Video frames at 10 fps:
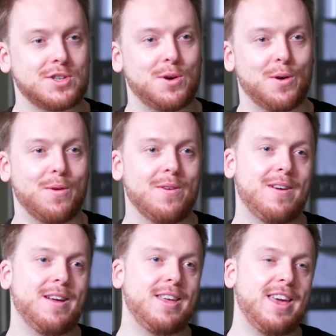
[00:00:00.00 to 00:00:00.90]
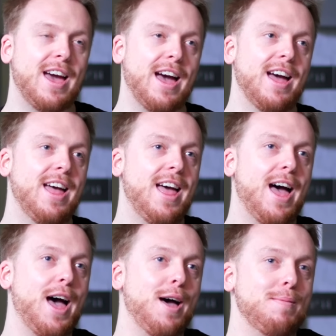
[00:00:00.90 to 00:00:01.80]
school. Oh, really? Yeah.
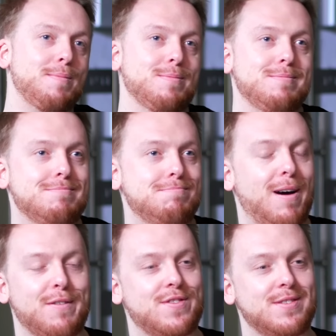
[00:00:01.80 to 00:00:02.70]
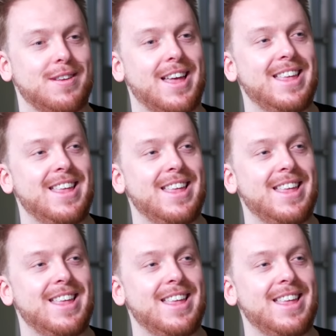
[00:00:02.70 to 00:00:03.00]
Um, but for